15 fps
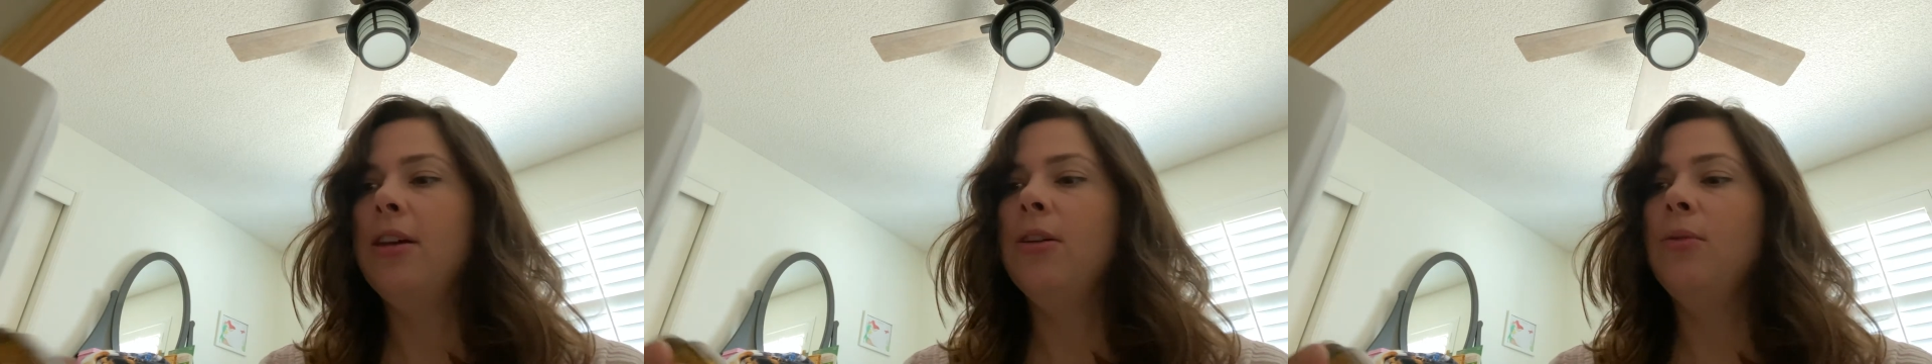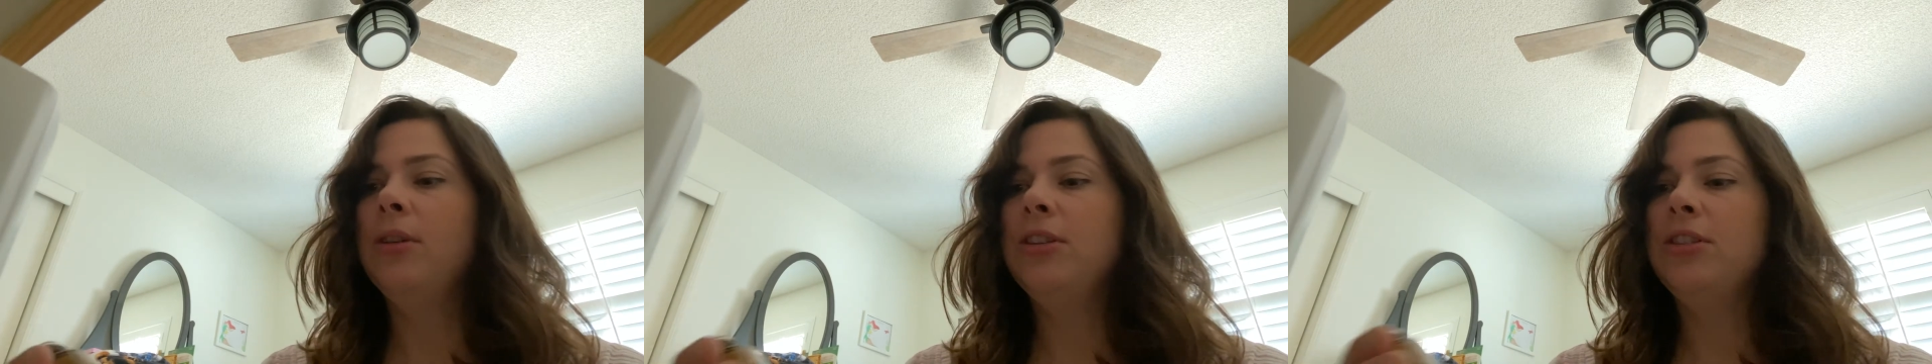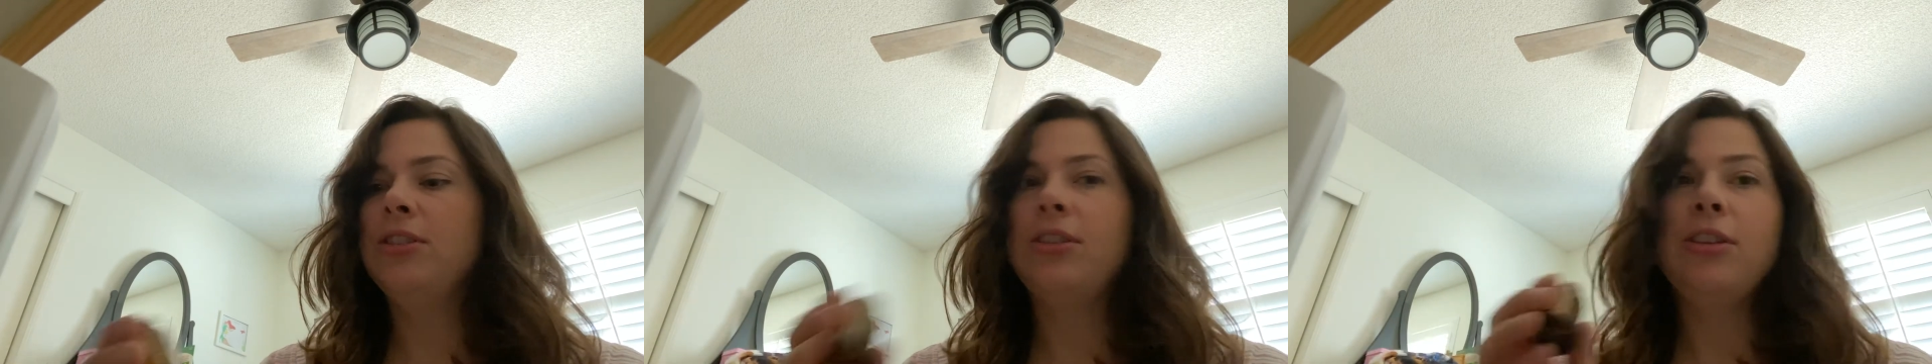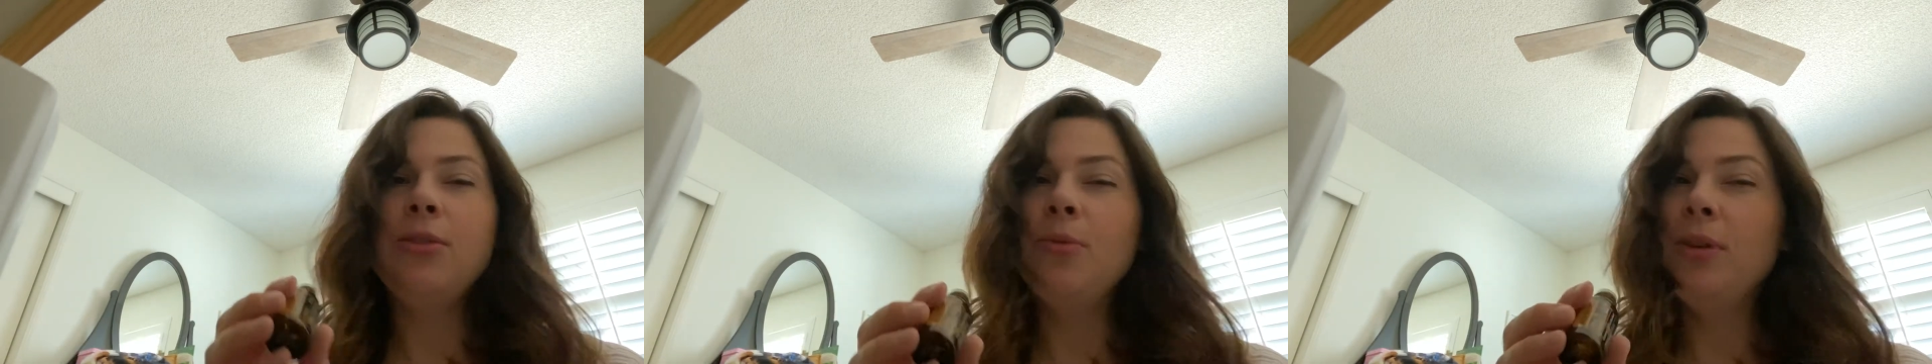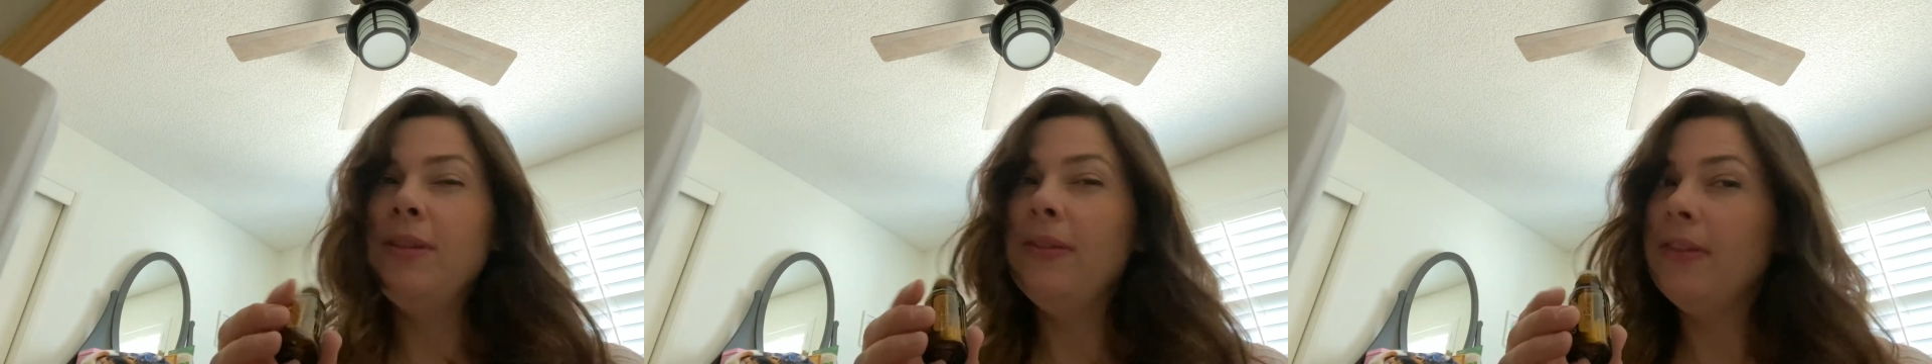which you
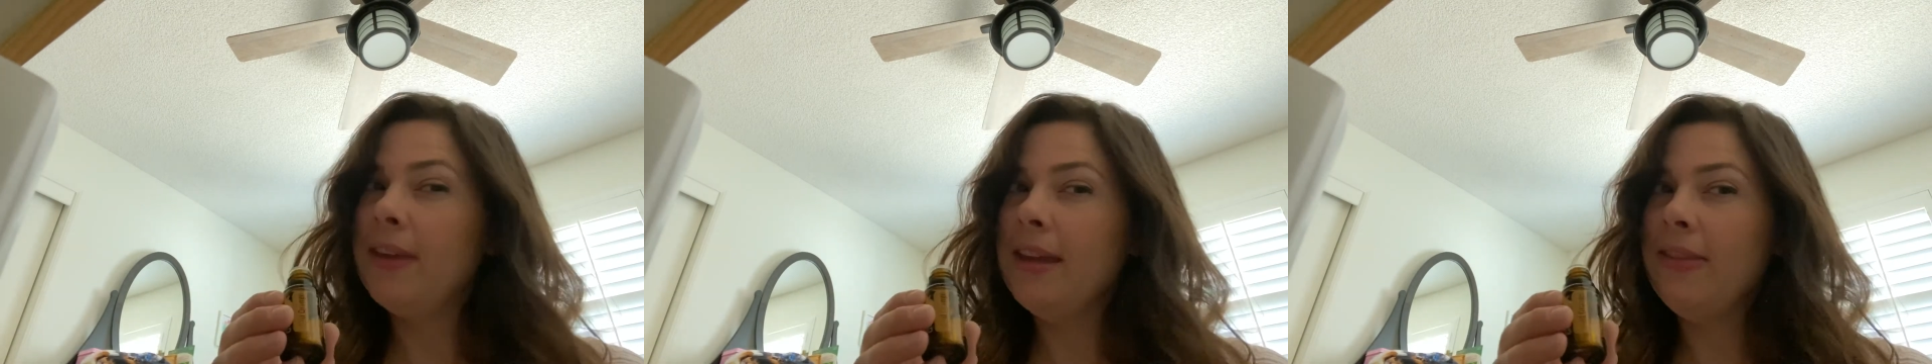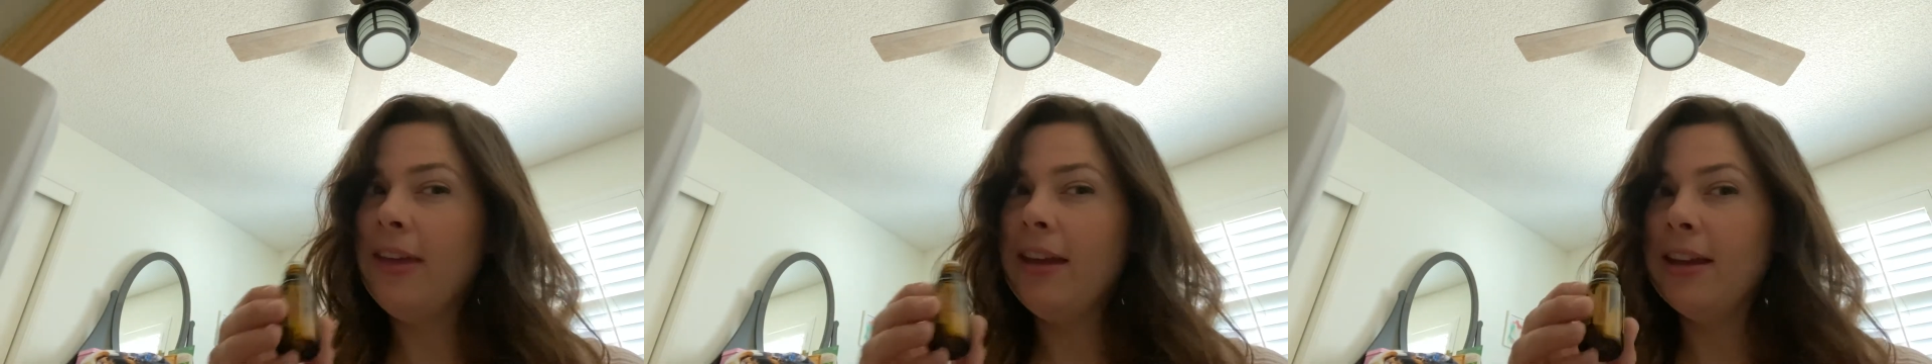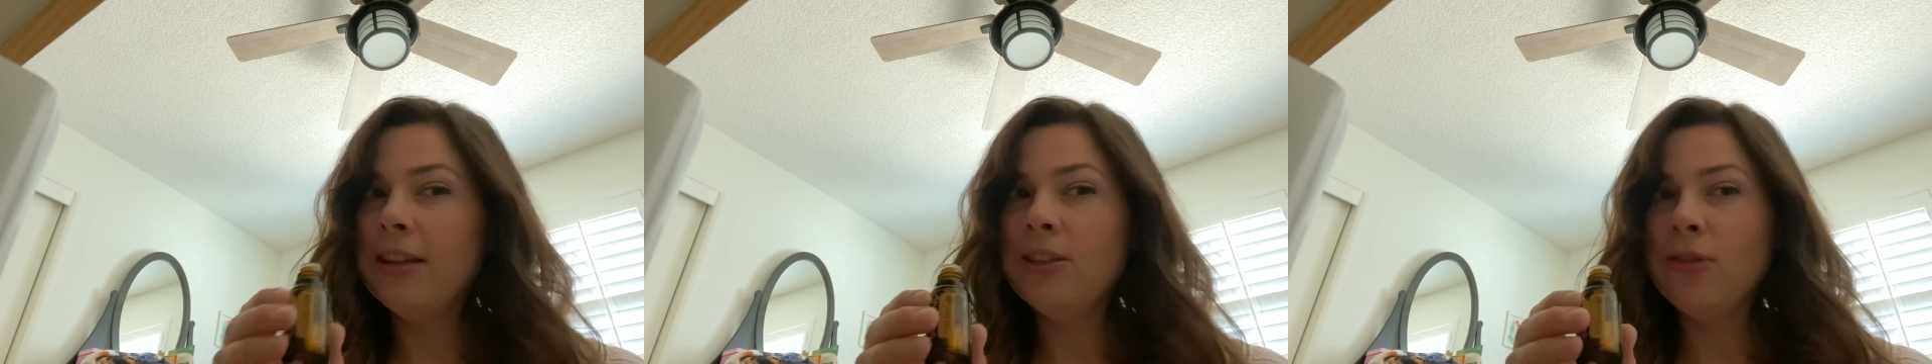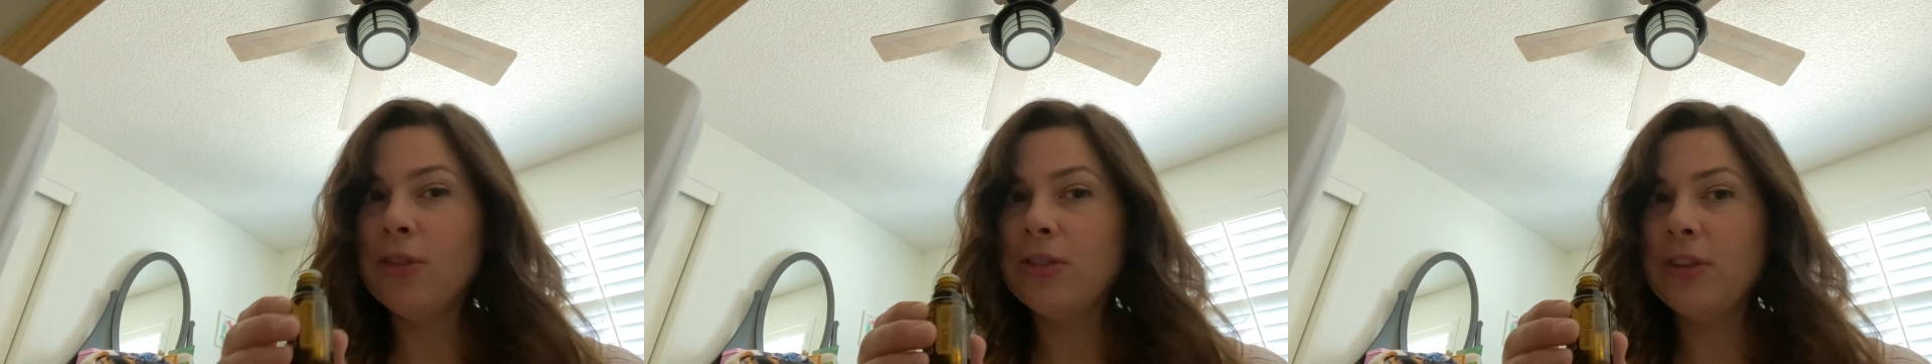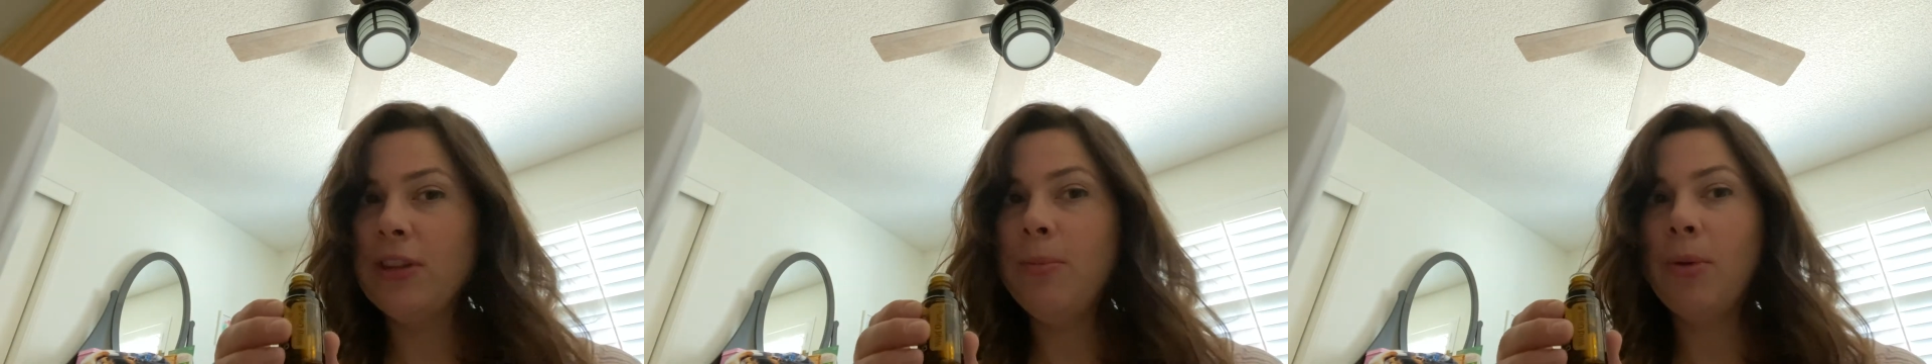wouldn't think that it's for
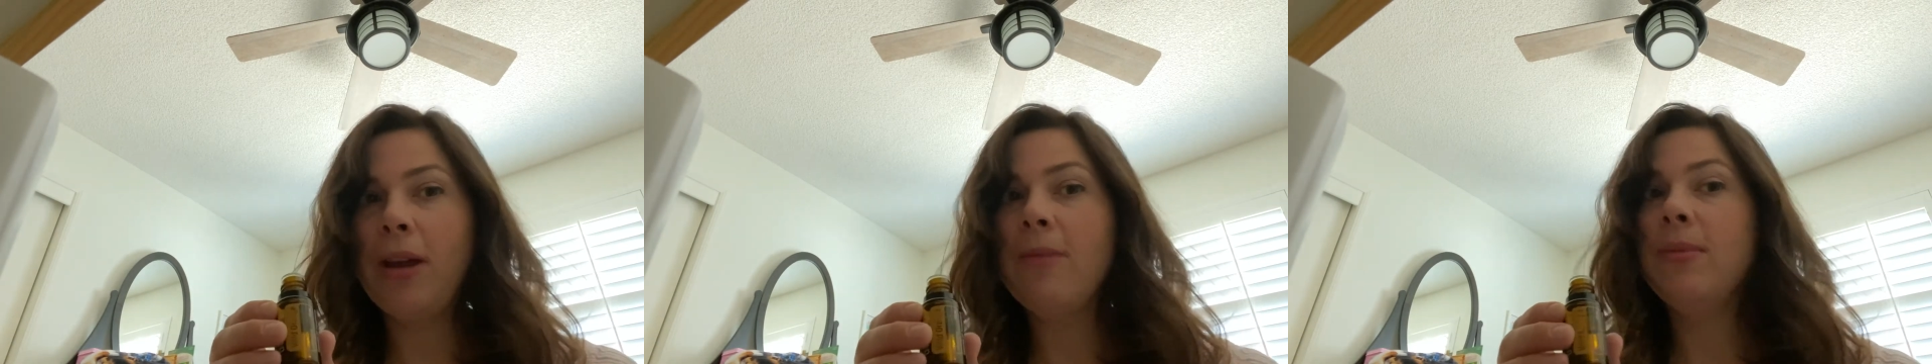sleep, right?